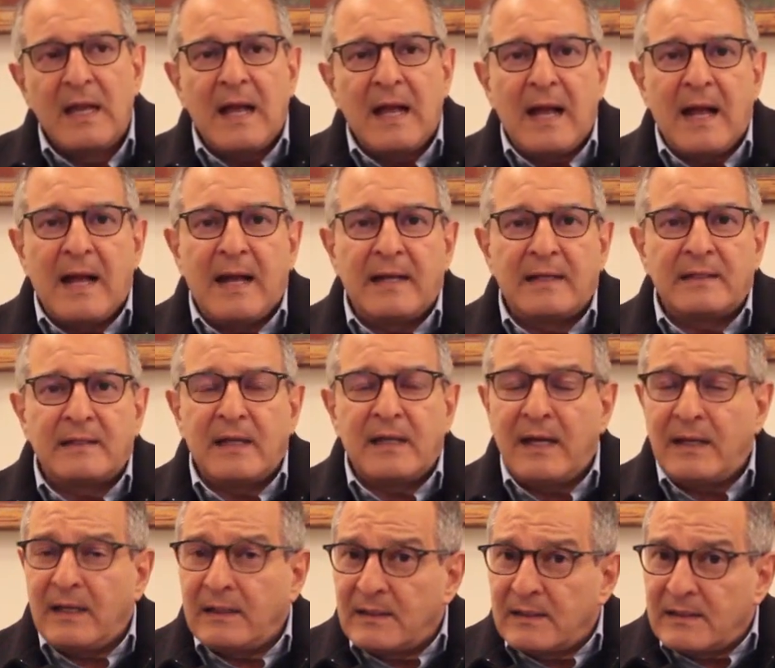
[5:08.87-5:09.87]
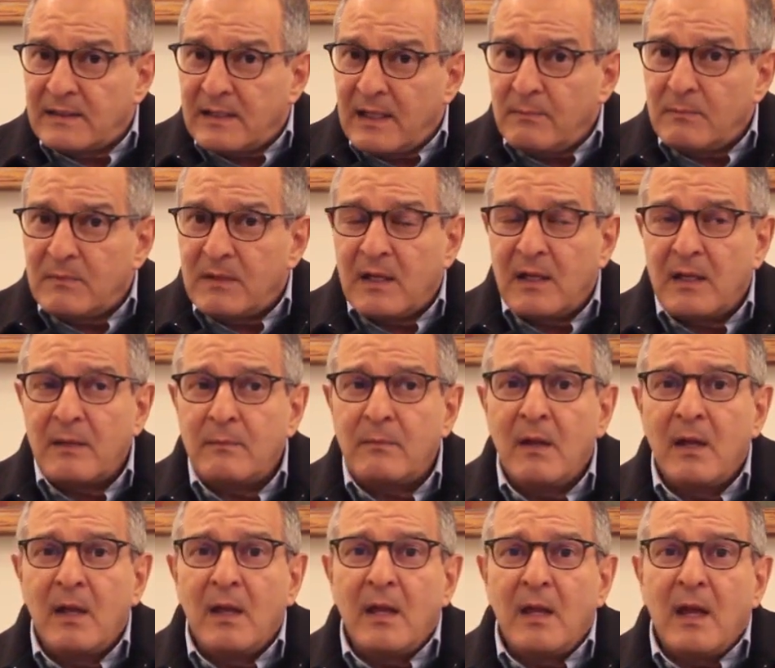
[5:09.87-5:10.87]
And at the same time,
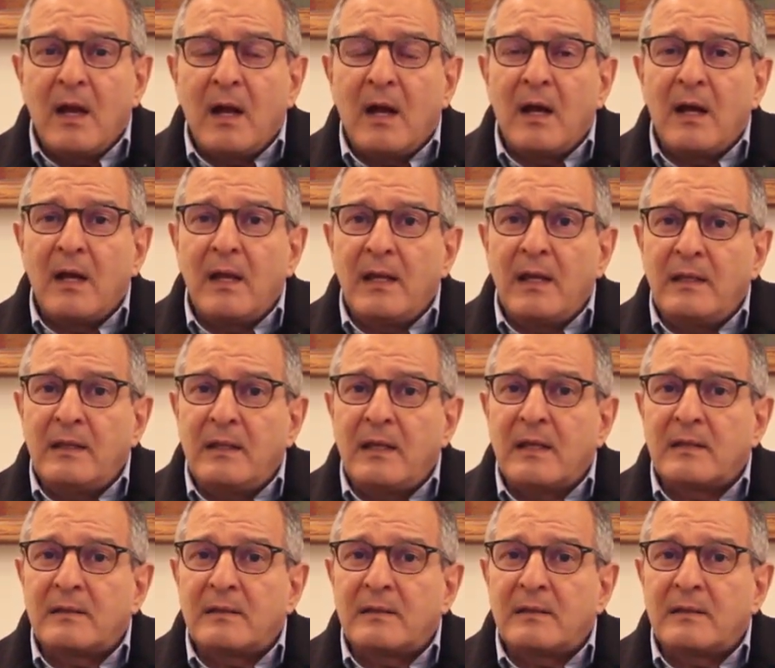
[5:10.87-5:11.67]
India